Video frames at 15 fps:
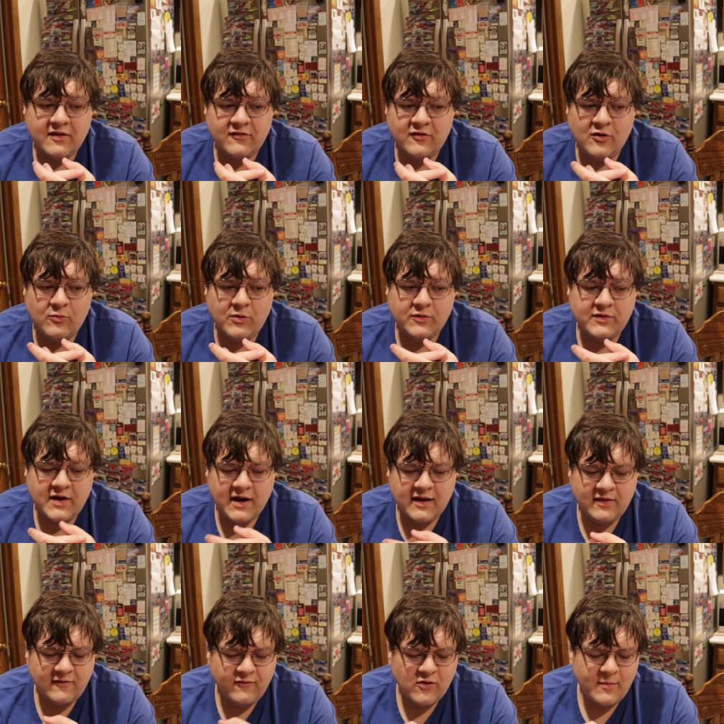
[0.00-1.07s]
There's no real
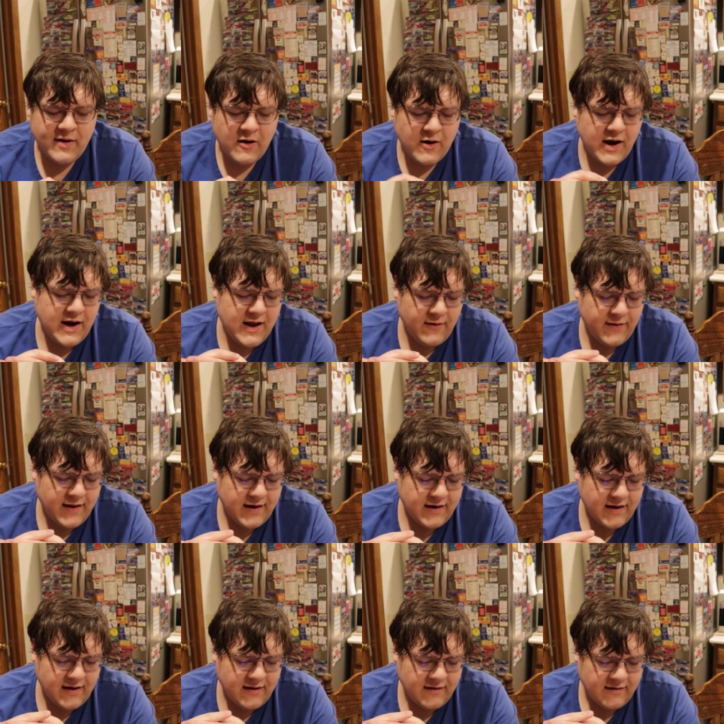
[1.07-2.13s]
deck in the format right now that
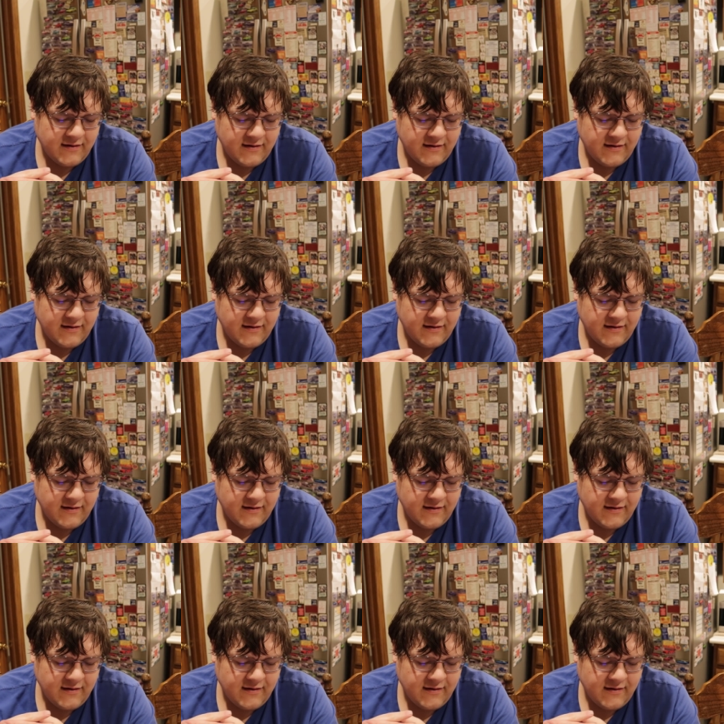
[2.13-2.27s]
uh,